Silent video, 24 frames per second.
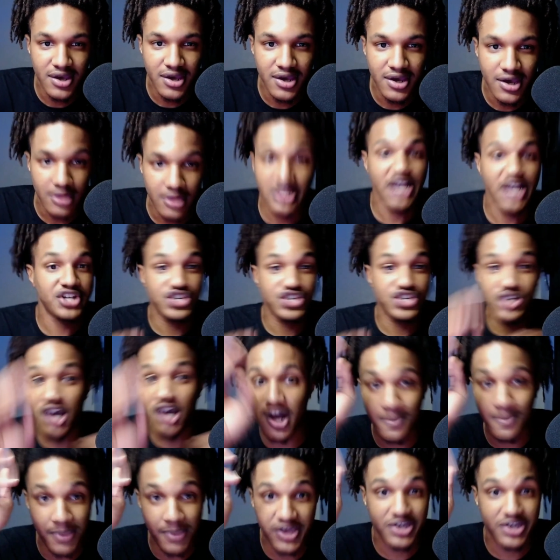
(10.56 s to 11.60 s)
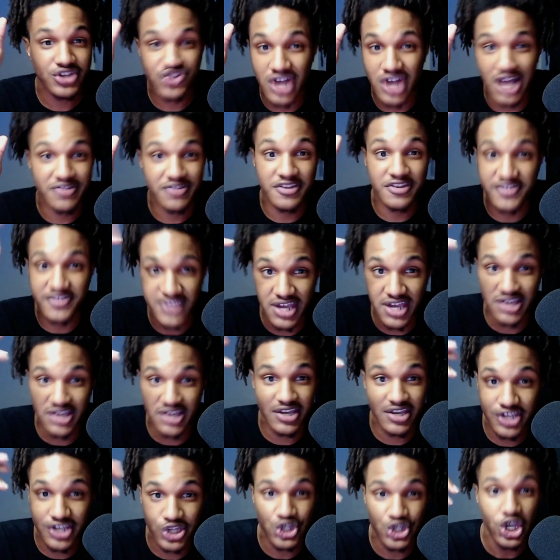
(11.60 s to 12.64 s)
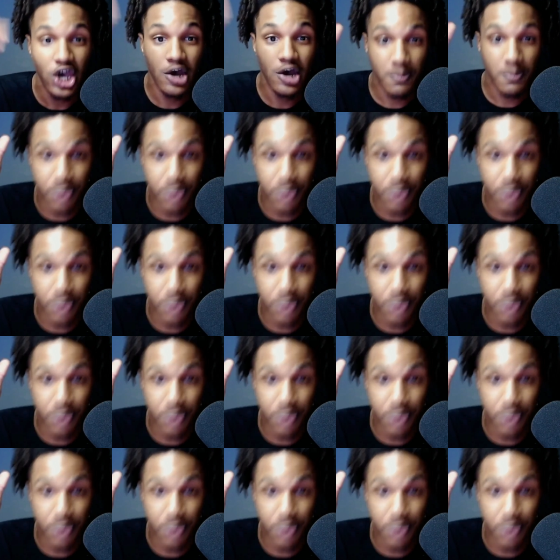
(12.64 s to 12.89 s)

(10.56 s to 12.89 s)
like Sean Payton tried to say in his